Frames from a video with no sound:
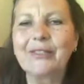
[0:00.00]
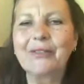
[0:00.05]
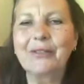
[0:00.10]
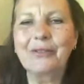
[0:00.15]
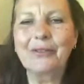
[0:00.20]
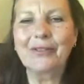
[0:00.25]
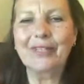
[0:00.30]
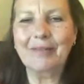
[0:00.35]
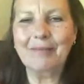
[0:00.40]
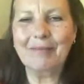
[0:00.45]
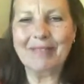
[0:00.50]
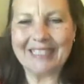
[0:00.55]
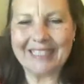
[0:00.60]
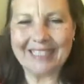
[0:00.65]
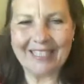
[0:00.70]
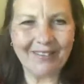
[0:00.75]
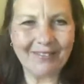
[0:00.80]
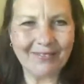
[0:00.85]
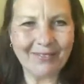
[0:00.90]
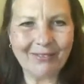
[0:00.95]
So you're like
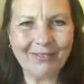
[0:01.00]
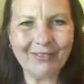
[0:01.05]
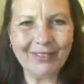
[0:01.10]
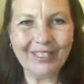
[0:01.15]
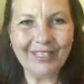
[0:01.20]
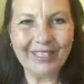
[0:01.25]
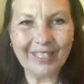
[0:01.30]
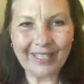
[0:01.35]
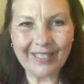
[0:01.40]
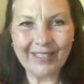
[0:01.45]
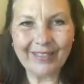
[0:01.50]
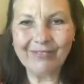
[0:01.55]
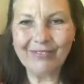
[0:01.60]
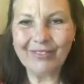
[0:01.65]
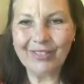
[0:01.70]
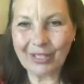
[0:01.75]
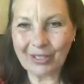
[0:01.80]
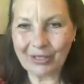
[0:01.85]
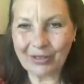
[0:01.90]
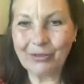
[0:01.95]
myself, you love
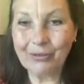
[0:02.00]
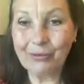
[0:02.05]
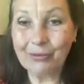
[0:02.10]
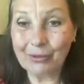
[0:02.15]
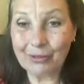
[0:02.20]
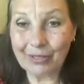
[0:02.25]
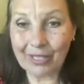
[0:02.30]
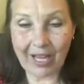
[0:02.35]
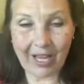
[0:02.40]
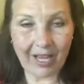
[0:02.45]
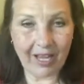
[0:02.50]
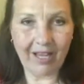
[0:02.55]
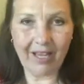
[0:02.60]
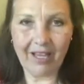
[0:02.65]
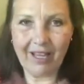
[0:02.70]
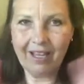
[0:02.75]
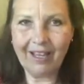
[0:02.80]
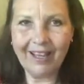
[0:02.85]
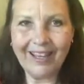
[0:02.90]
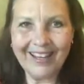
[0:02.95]
to use
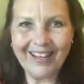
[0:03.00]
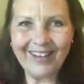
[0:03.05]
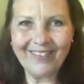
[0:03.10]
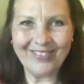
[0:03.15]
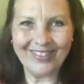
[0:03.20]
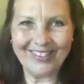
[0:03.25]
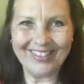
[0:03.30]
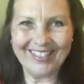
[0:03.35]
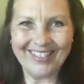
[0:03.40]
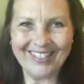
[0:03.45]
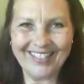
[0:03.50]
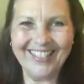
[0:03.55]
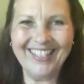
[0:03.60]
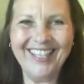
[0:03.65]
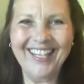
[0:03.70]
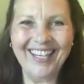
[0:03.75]
everything.